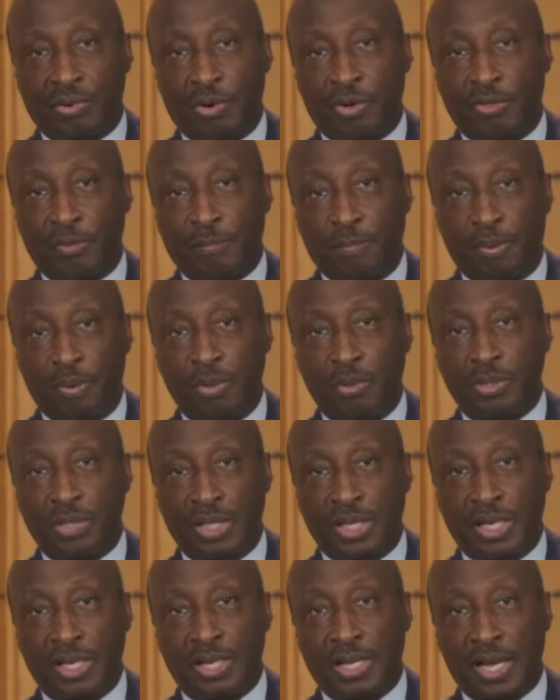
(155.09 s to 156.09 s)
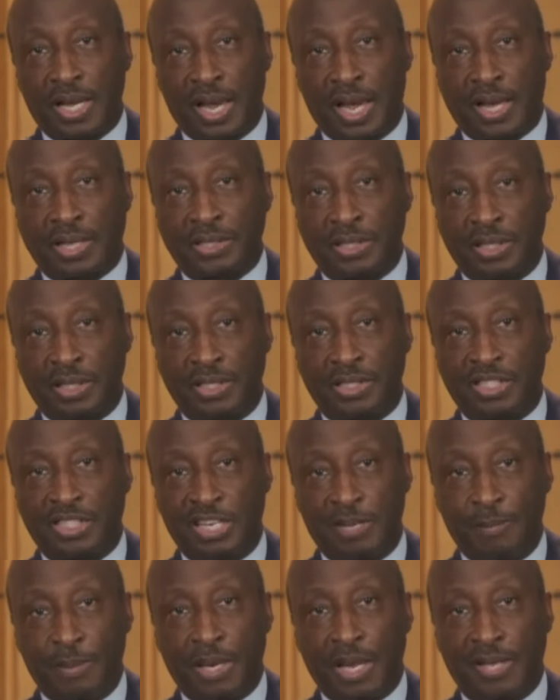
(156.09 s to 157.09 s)
or the protein that actually
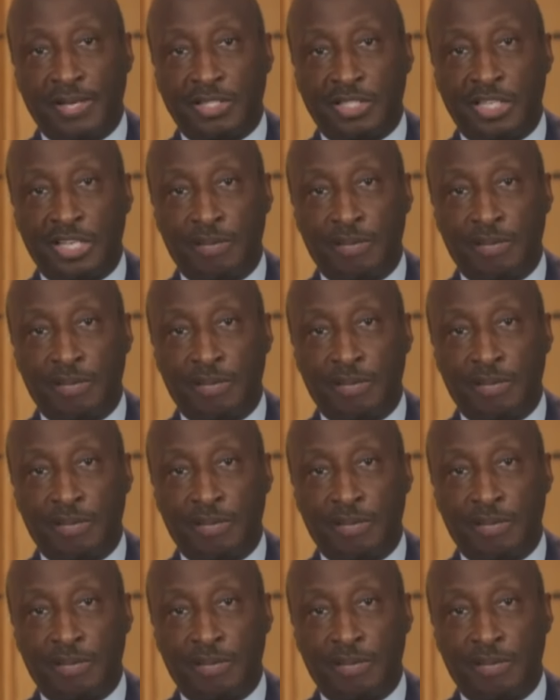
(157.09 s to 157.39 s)
stimulates